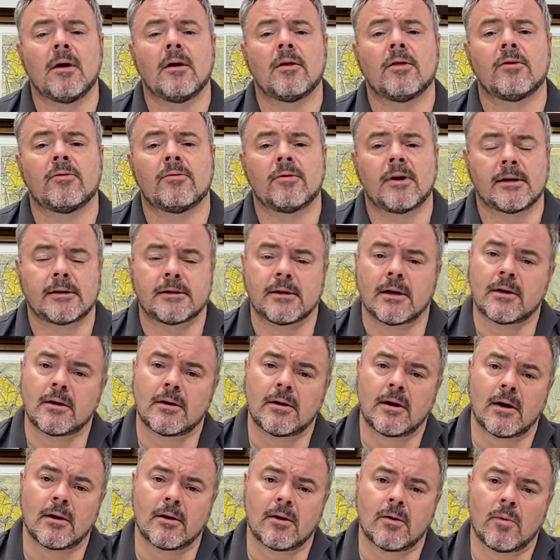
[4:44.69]
The rest un
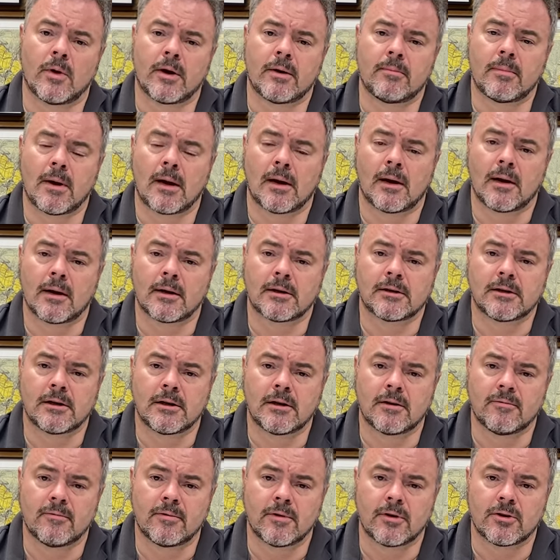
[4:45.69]
underwent malolactic
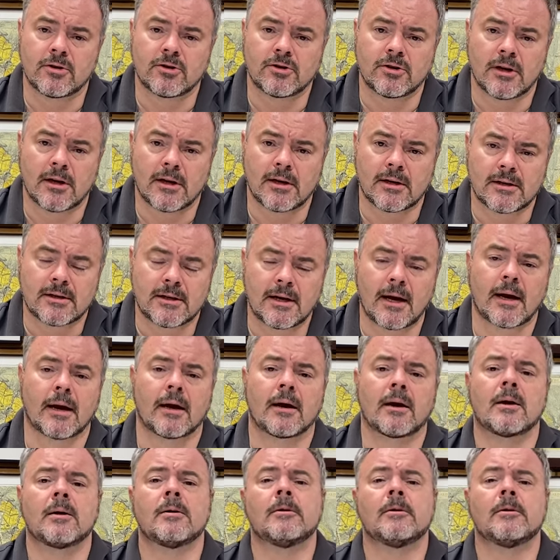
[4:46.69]
conversion in tank